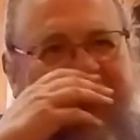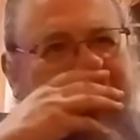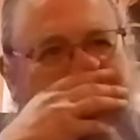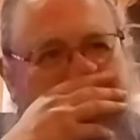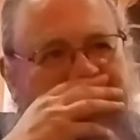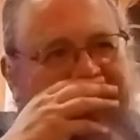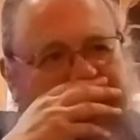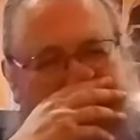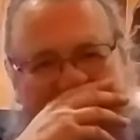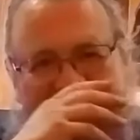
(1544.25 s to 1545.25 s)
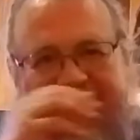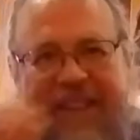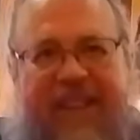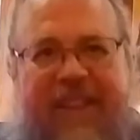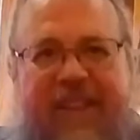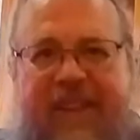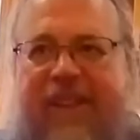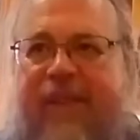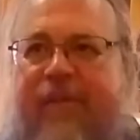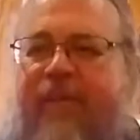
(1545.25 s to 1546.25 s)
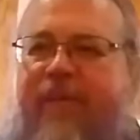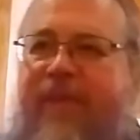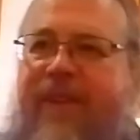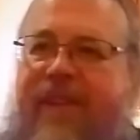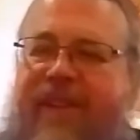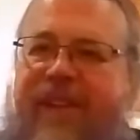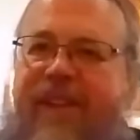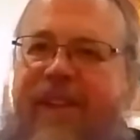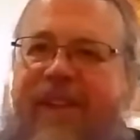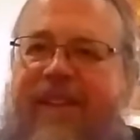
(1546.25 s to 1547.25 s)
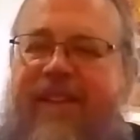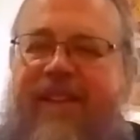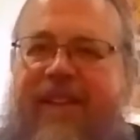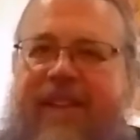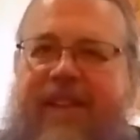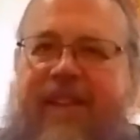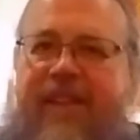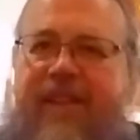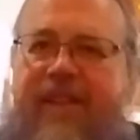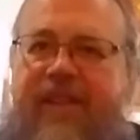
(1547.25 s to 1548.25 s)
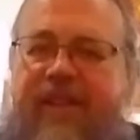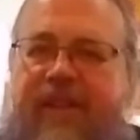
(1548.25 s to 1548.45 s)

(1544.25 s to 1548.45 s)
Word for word: Um, but uh, um, the uh, uh,